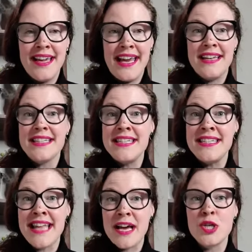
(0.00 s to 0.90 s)
in a
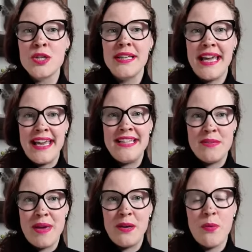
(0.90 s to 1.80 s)
sexually
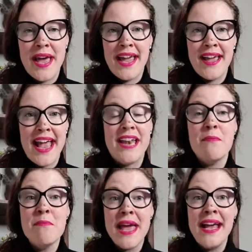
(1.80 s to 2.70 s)
intimate way
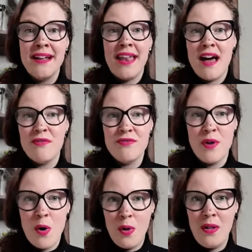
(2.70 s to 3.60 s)
and make love
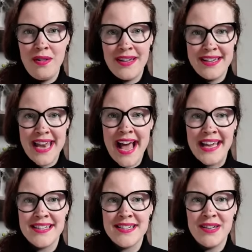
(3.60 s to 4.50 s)
all
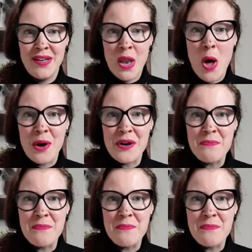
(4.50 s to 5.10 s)
night long.